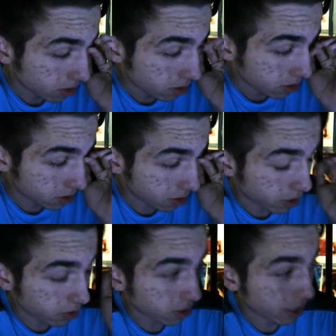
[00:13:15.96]
So then
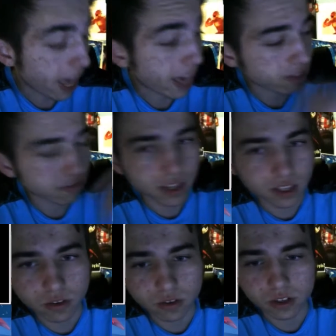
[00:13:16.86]
you can activate
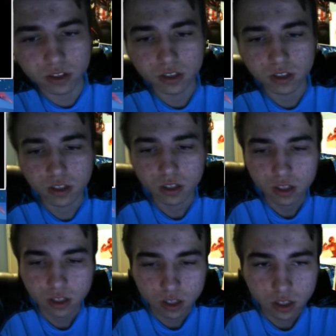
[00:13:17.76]
your
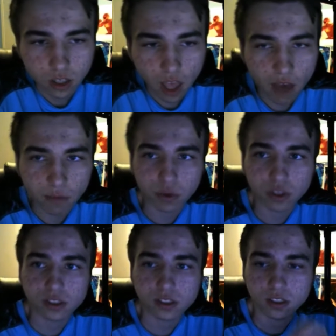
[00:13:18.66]

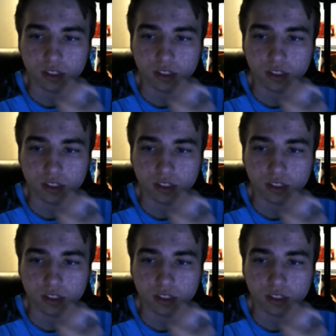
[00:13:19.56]
Emrys